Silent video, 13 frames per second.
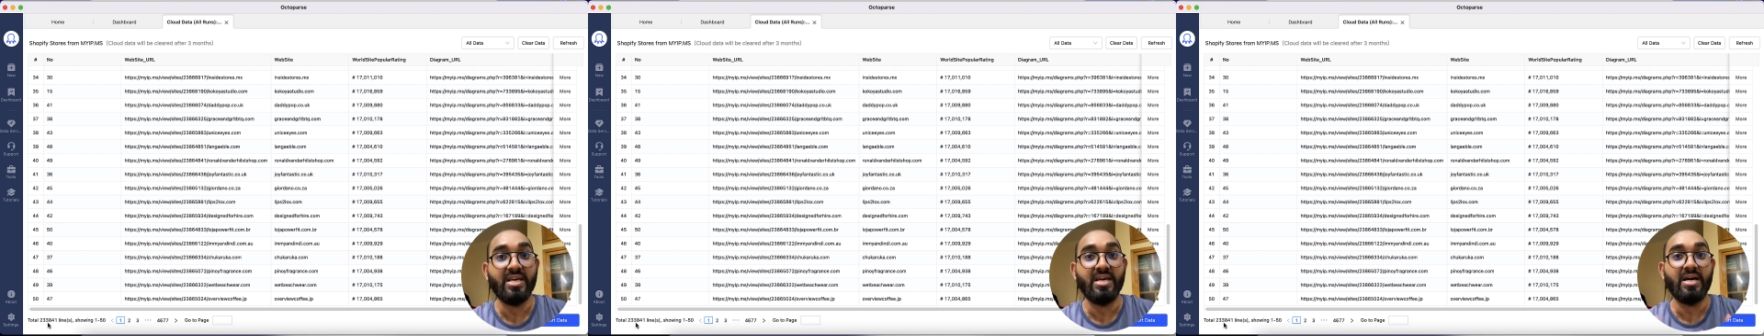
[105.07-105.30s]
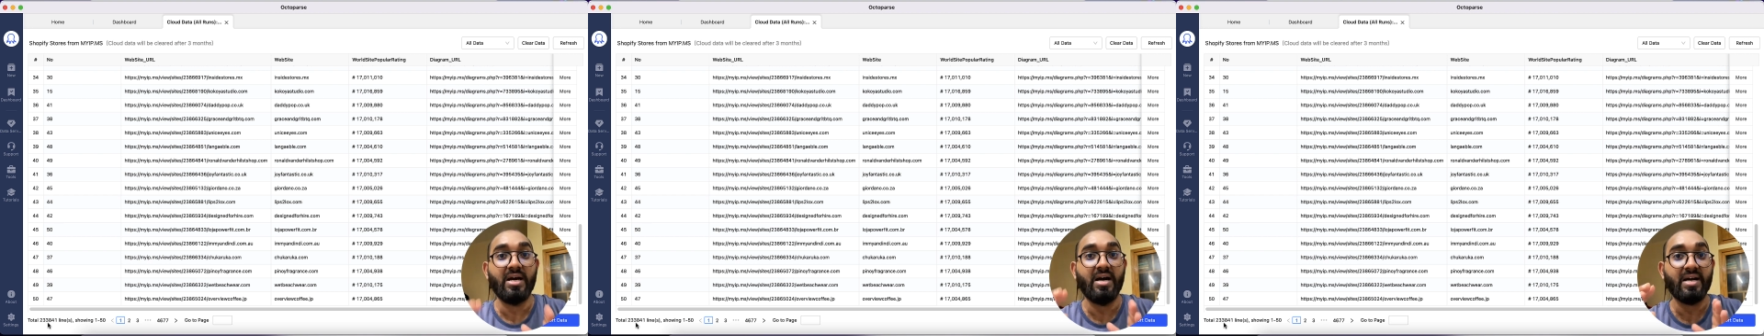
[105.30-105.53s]

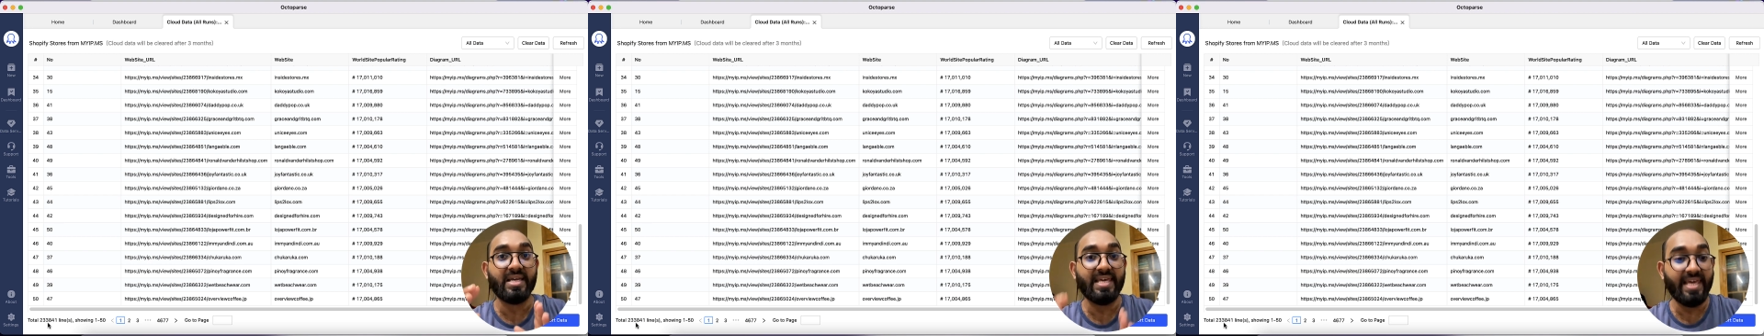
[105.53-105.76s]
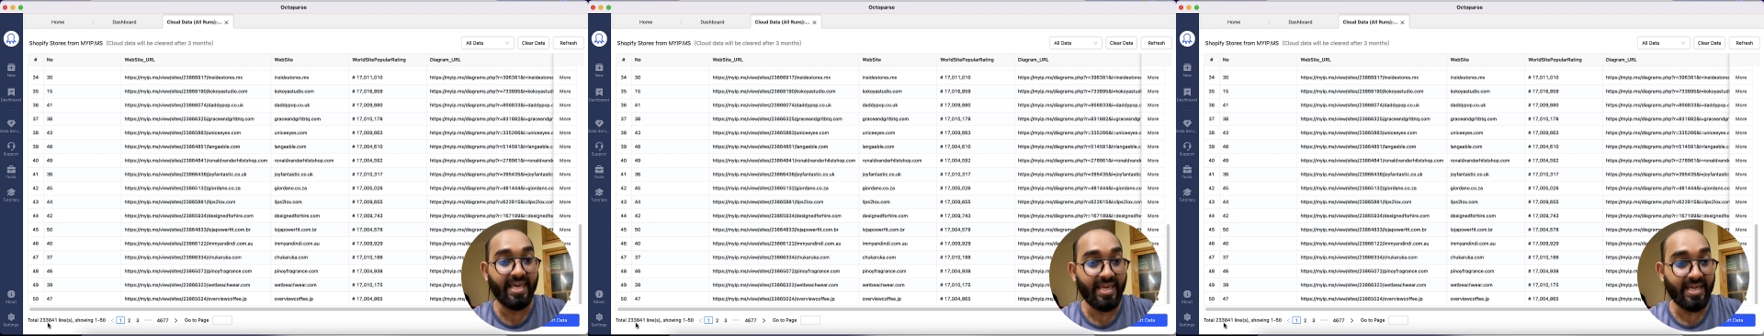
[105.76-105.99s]
uh, uh,
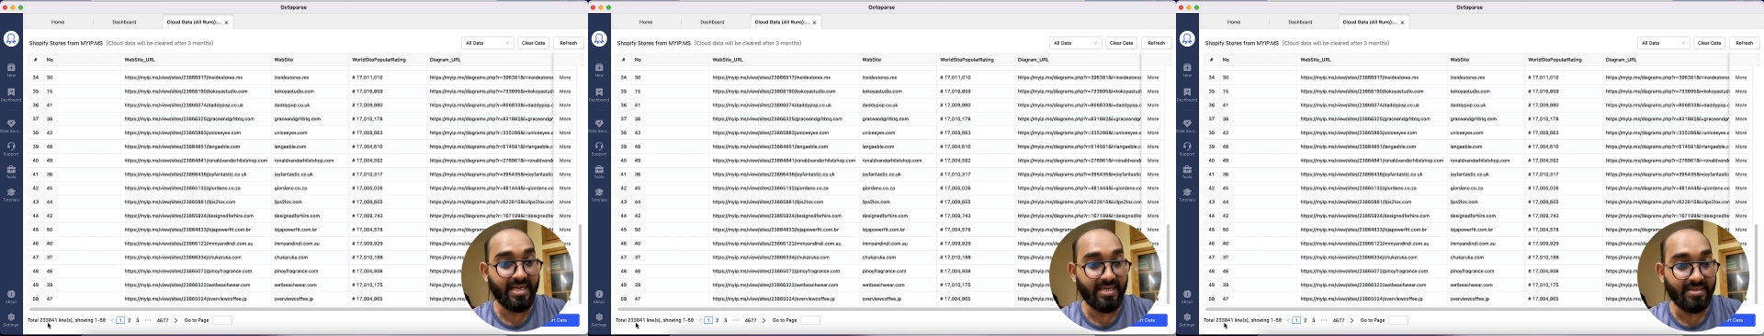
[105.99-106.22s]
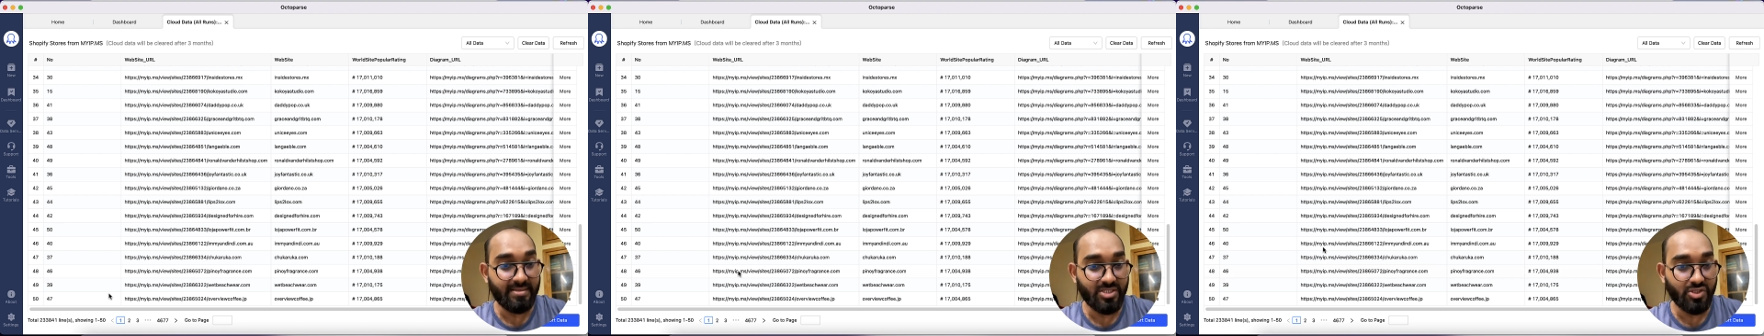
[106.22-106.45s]

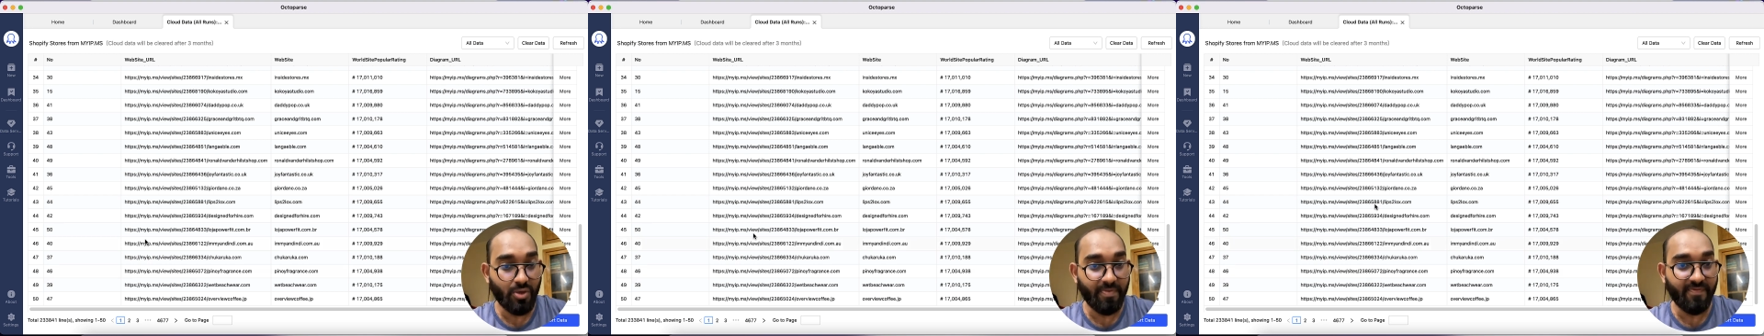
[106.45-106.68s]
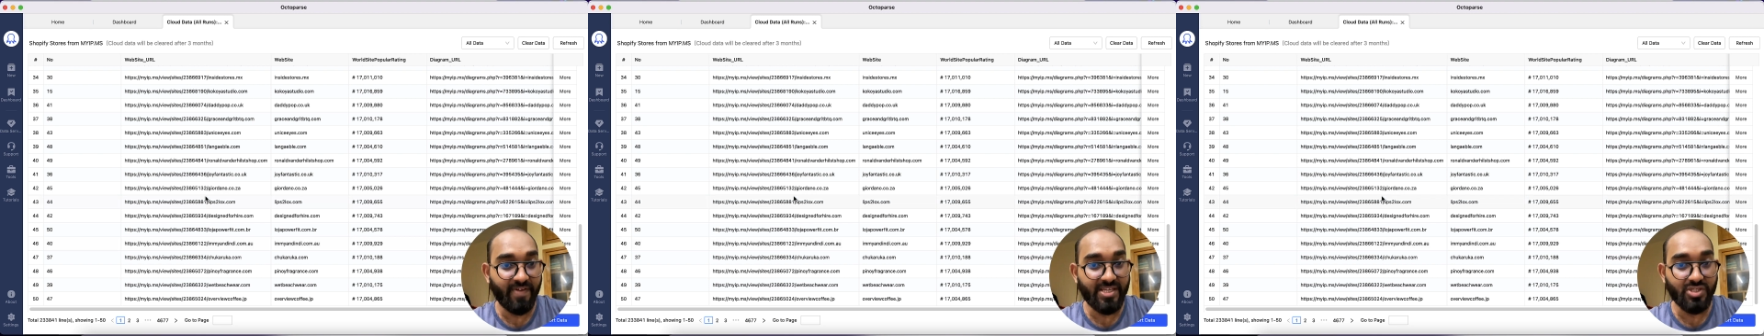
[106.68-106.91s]

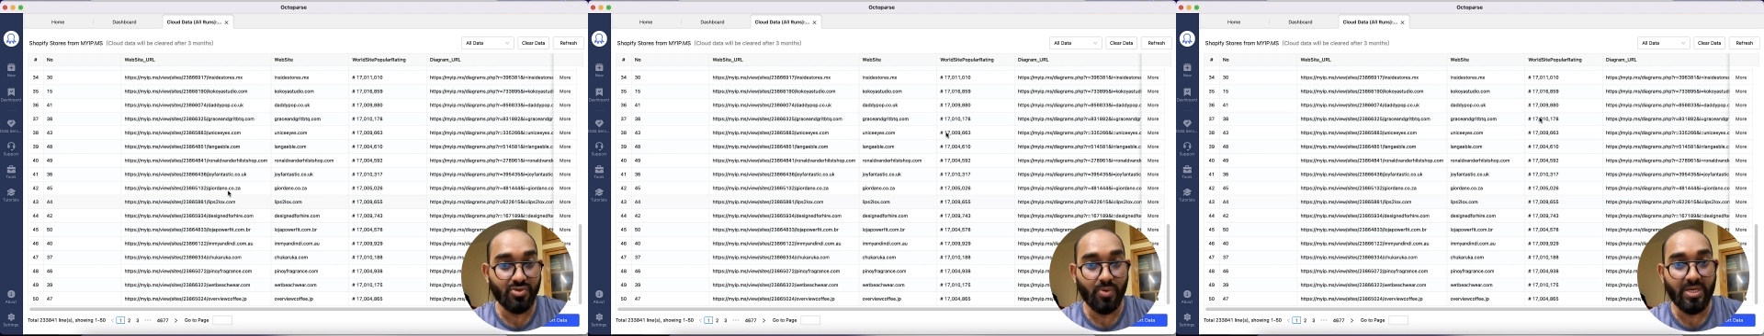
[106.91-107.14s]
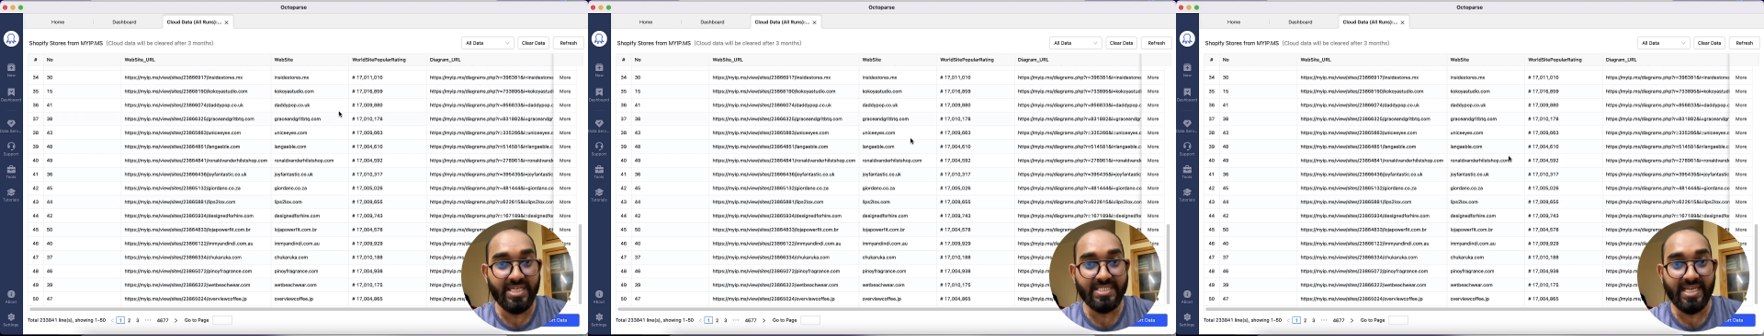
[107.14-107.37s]
Shopify
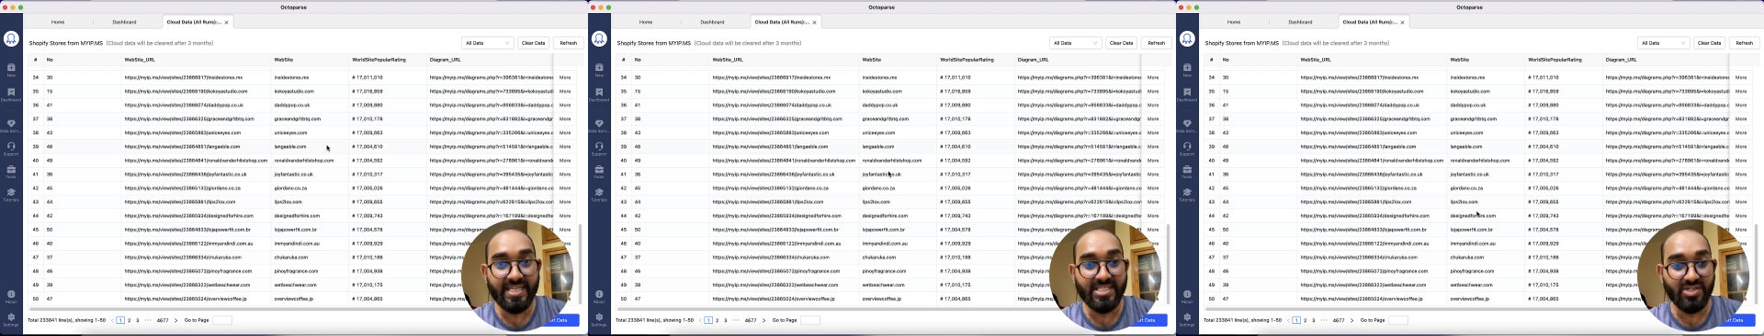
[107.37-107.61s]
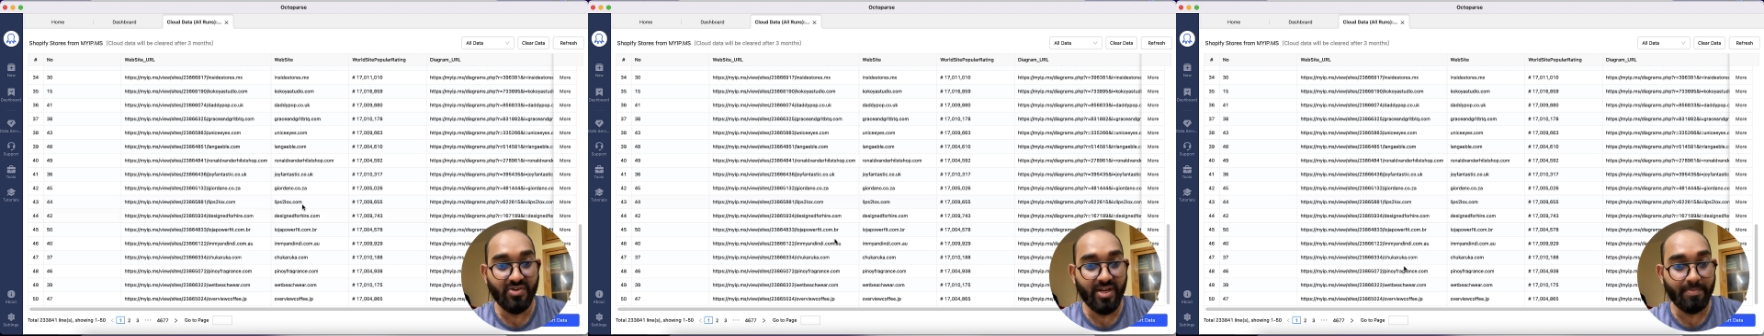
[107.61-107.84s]
store links I
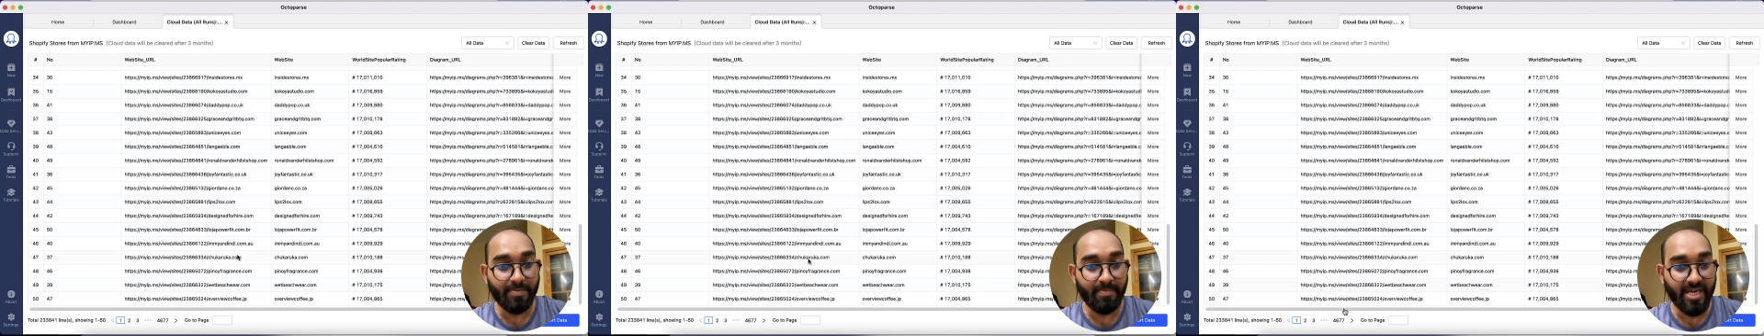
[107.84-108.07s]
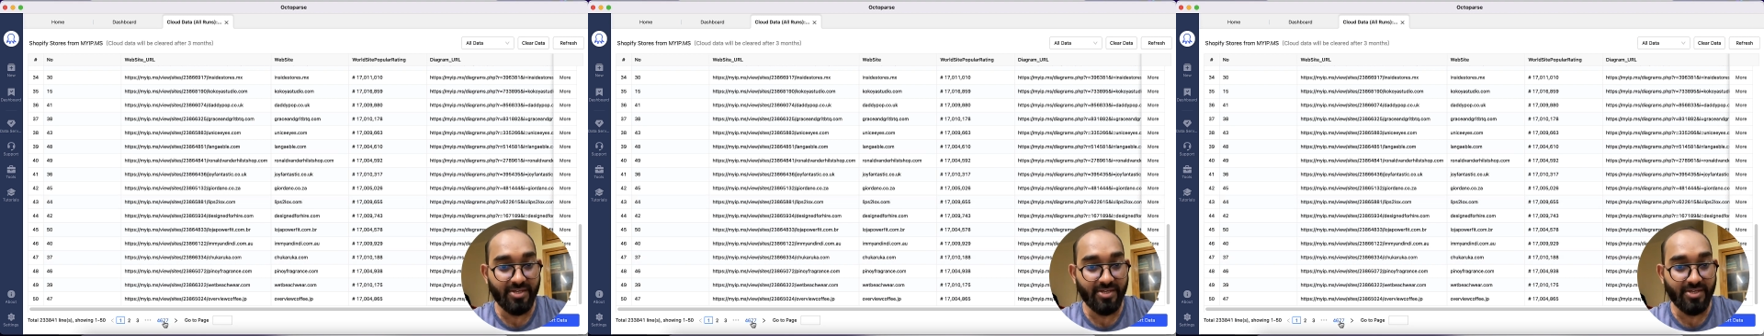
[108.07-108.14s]
scraped by